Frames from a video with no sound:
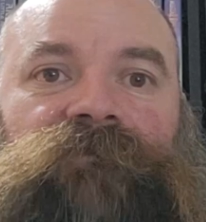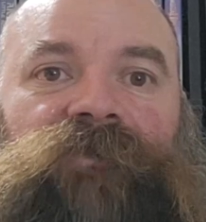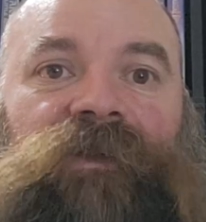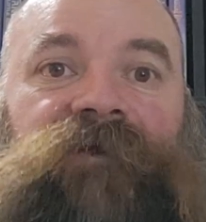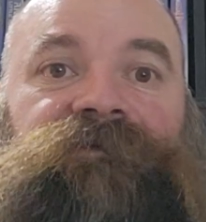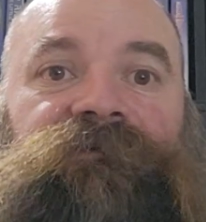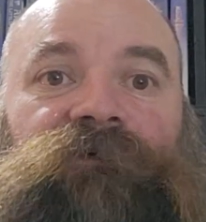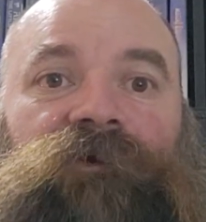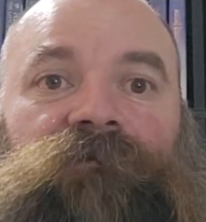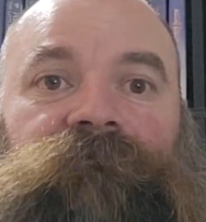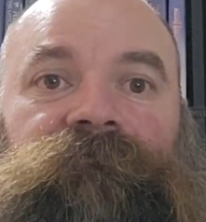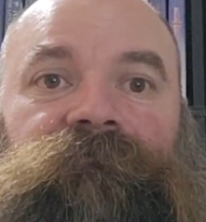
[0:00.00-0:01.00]
Lots of
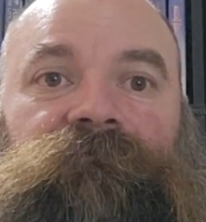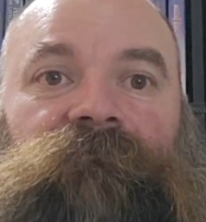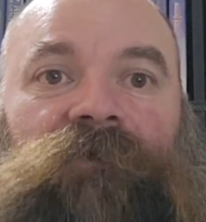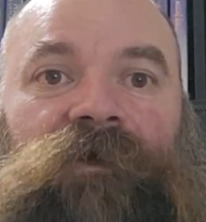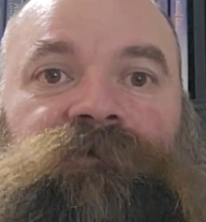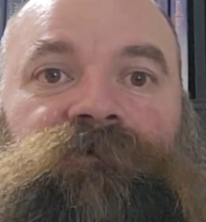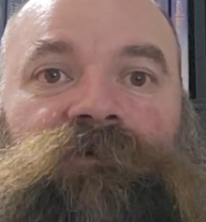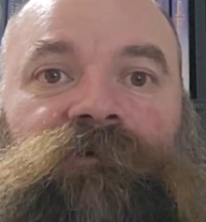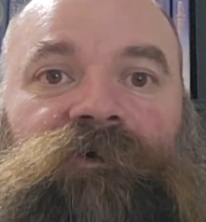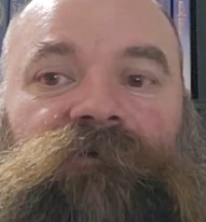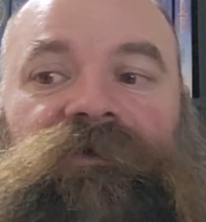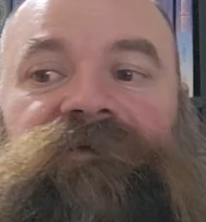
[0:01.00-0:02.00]
fun. I enjoyed them,
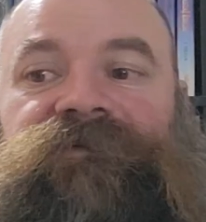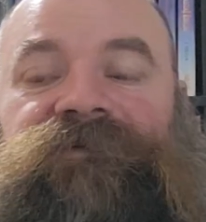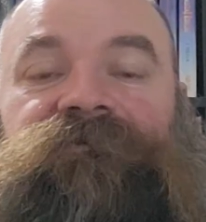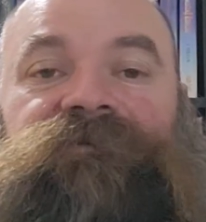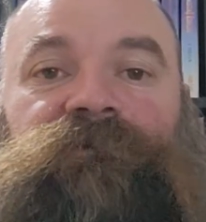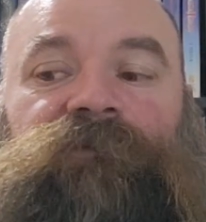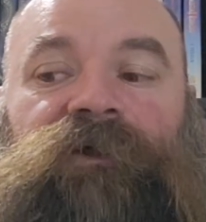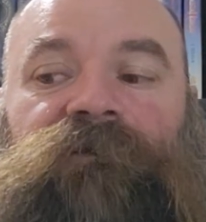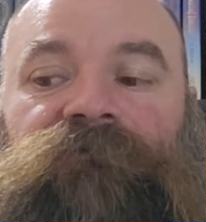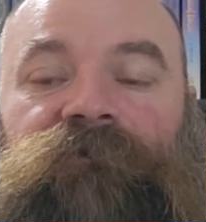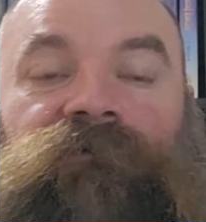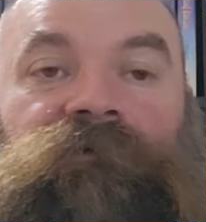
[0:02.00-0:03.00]
but a great series to play
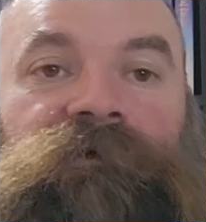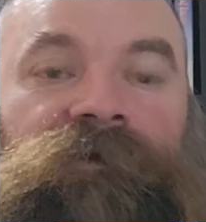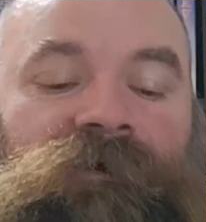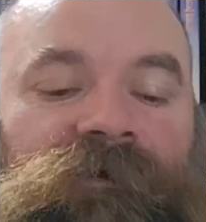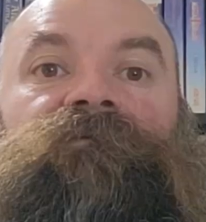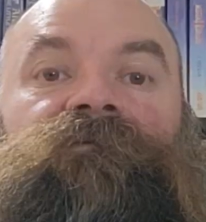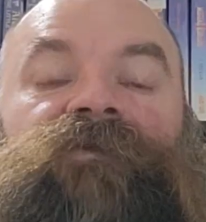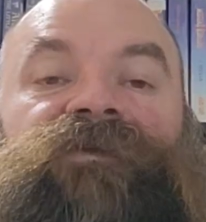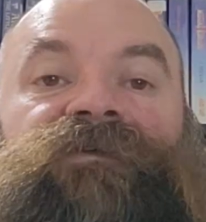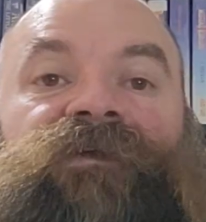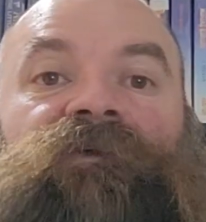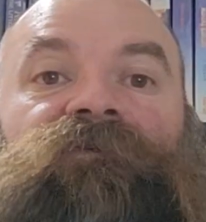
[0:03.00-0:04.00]
through. This
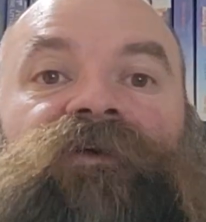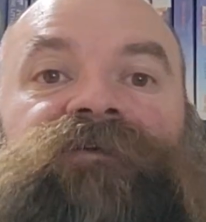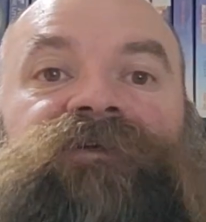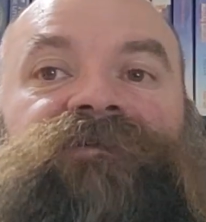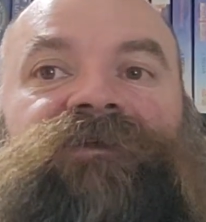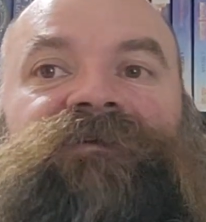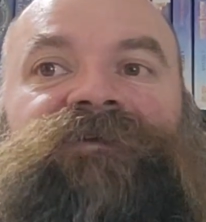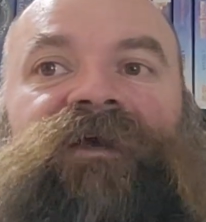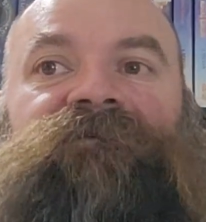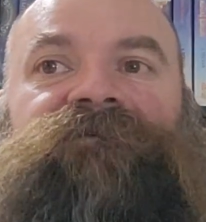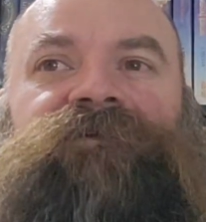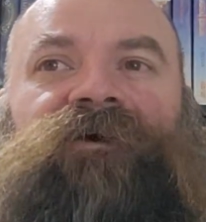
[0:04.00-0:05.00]
is another franchise I think is
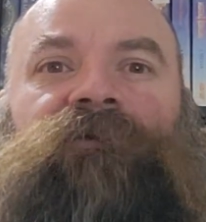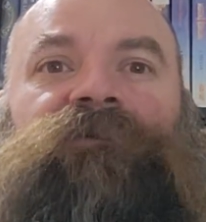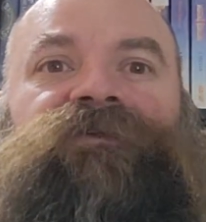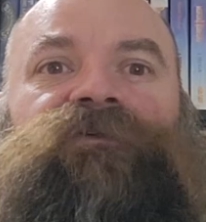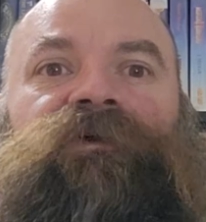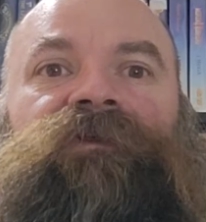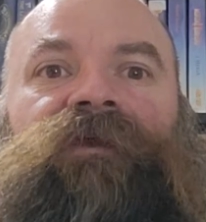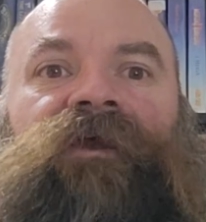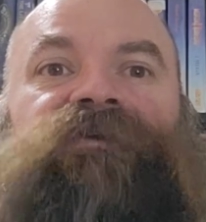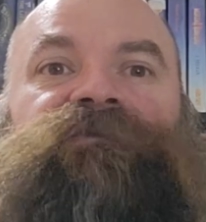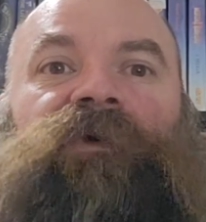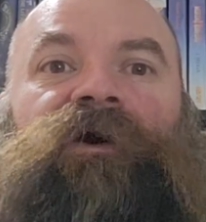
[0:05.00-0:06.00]
kind of synonymous with the
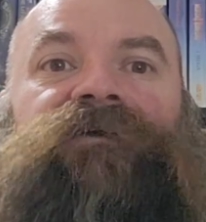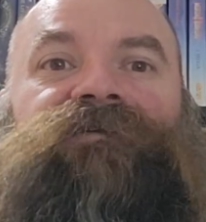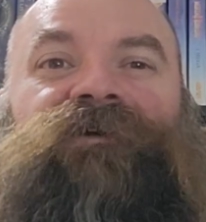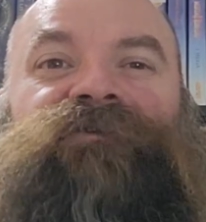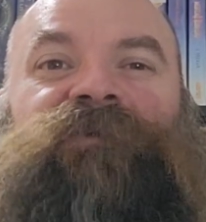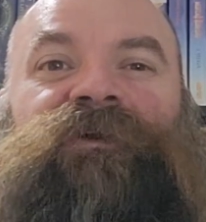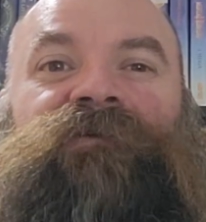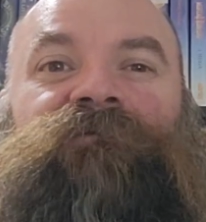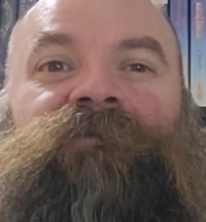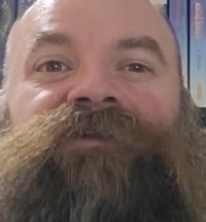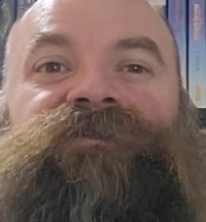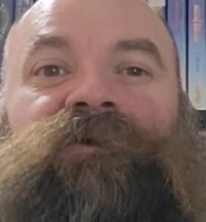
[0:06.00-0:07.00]
Xbox. There hasn't been
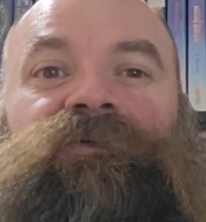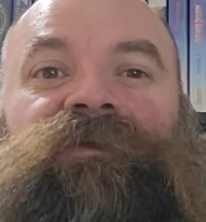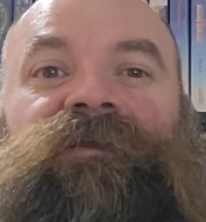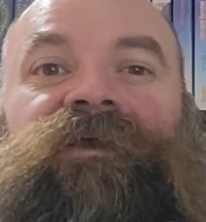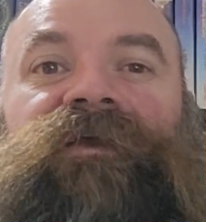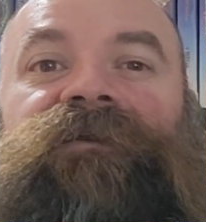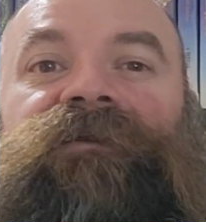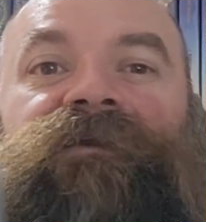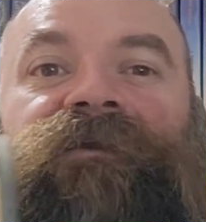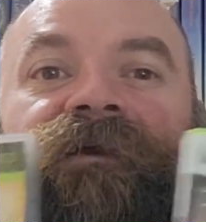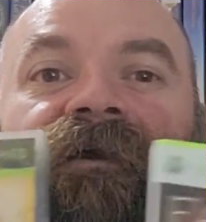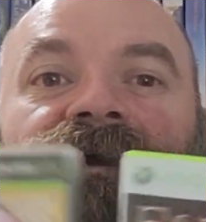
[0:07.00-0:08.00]
much done with it lately,
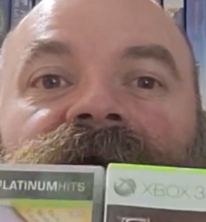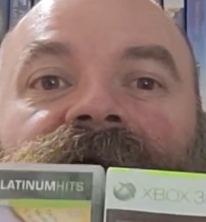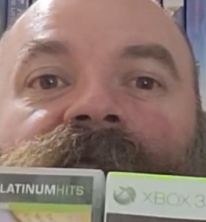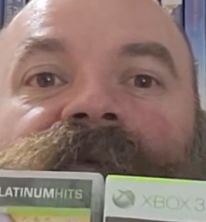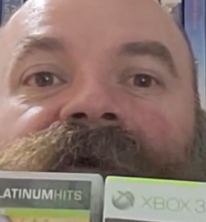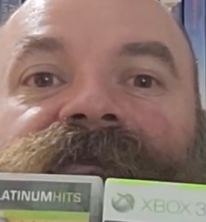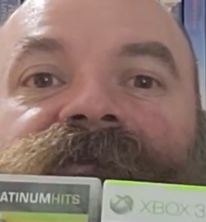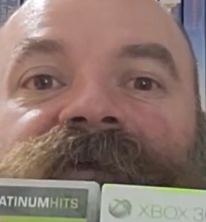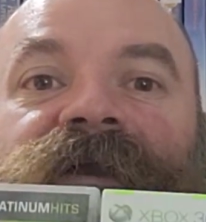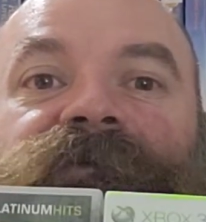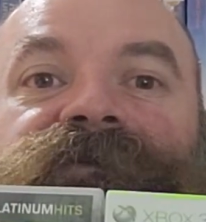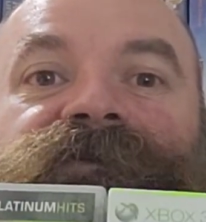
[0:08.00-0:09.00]
but the
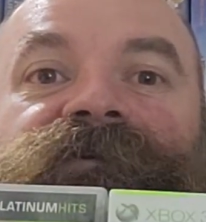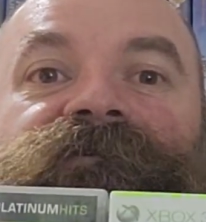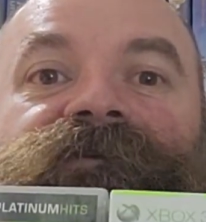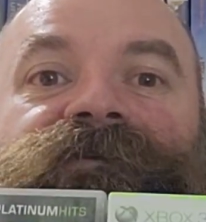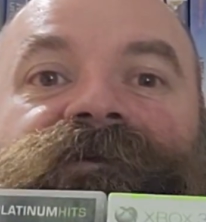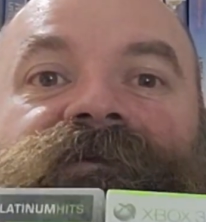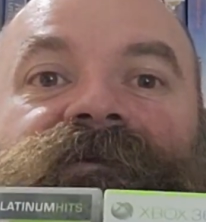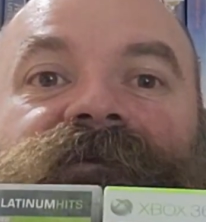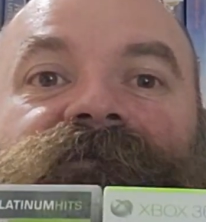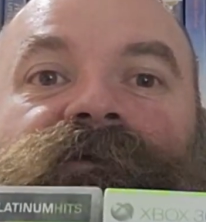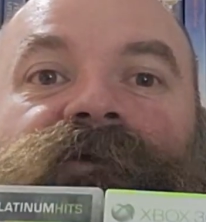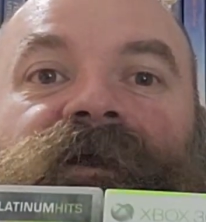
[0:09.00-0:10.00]
Fable series.
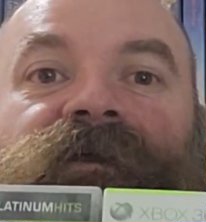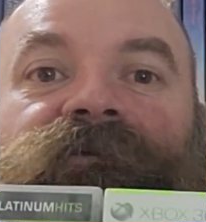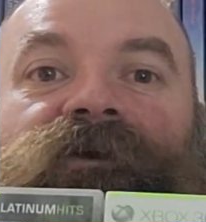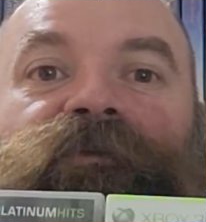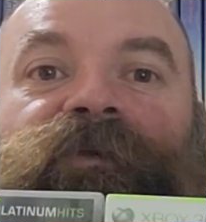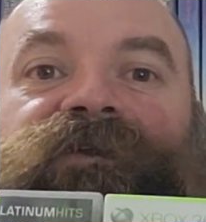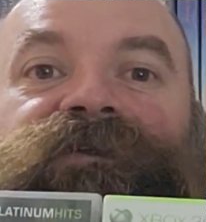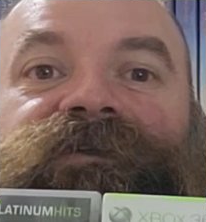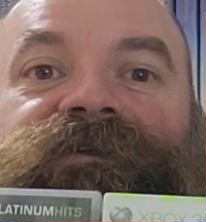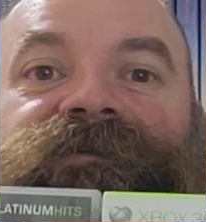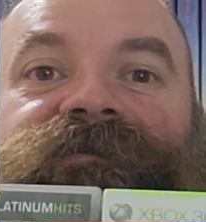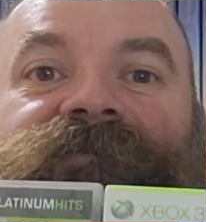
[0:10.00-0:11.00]
If you like your
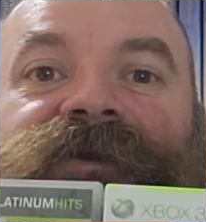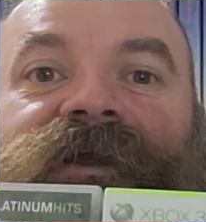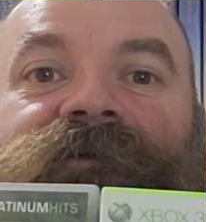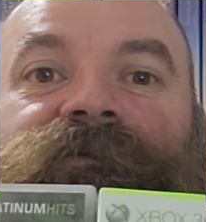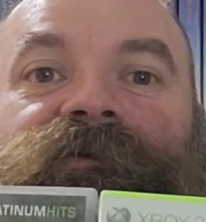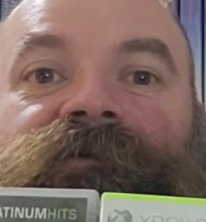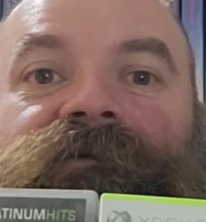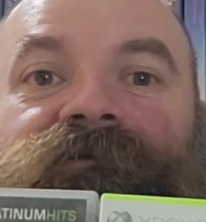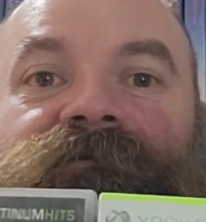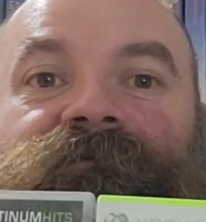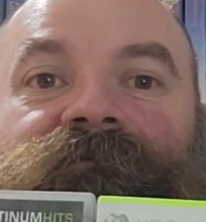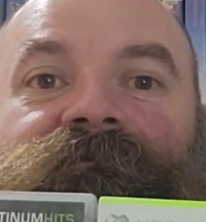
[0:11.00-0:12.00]
RPGs and being able to
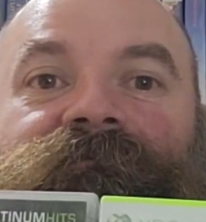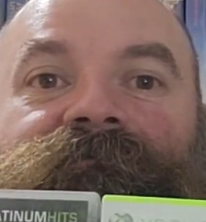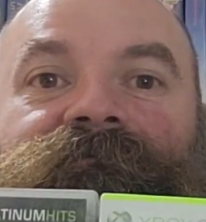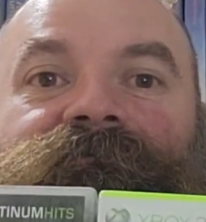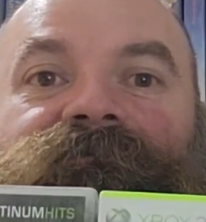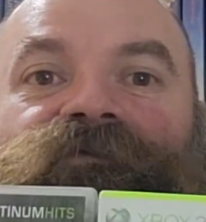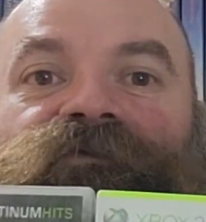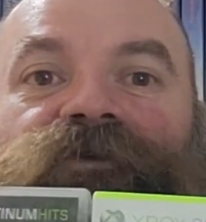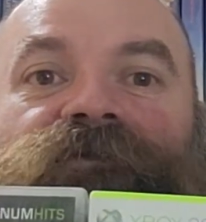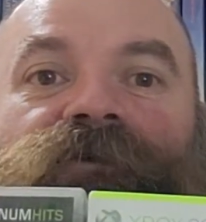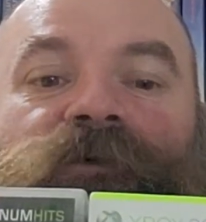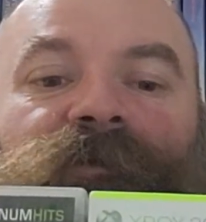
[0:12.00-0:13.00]
free
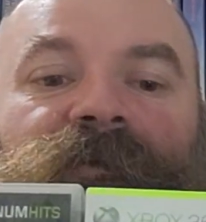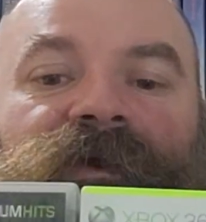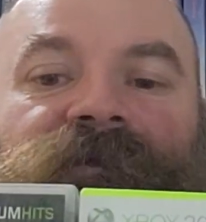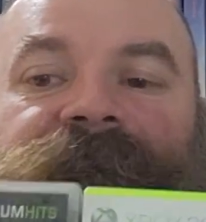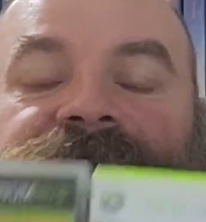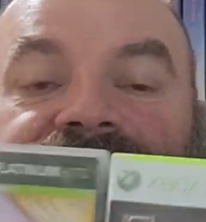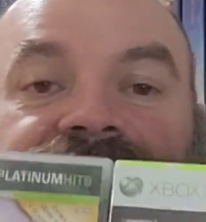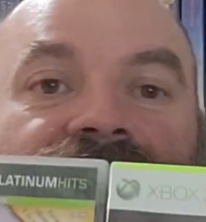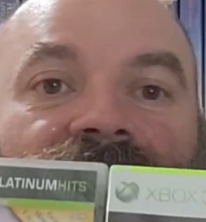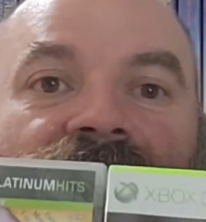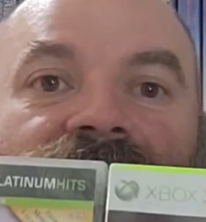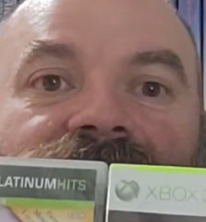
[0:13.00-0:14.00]
roam a bit,
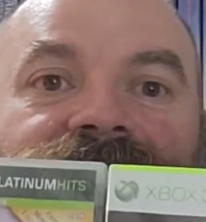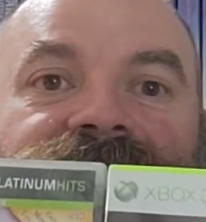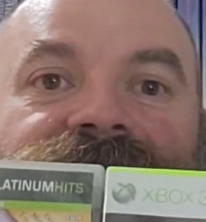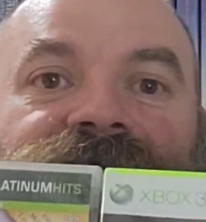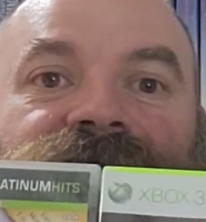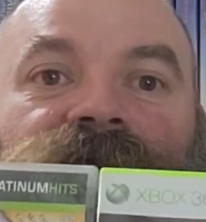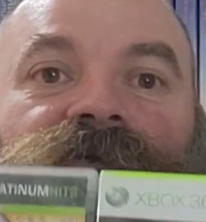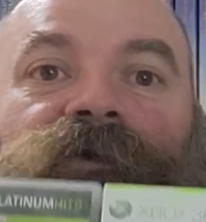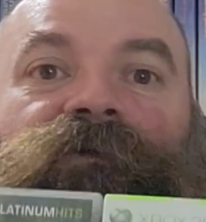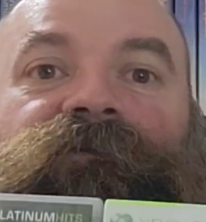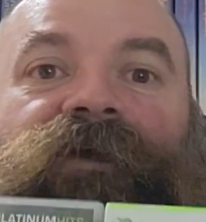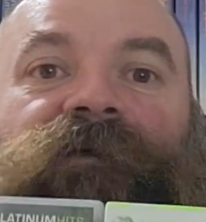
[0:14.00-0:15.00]
it's tough to go wrong
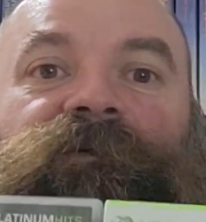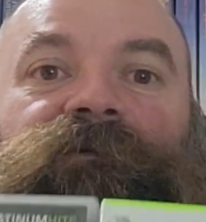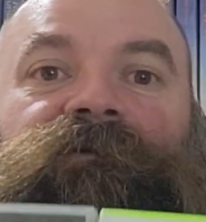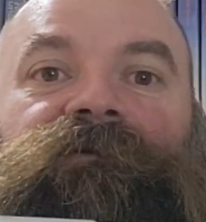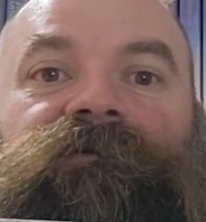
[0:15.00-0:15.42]
with Fable.